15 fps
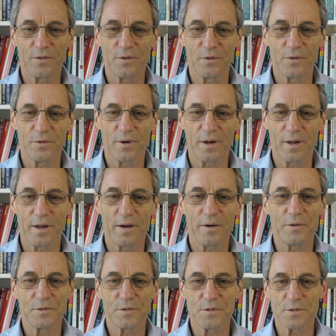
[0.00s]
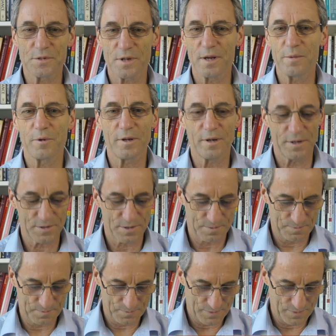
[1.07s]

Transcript: to allow it to stabilize.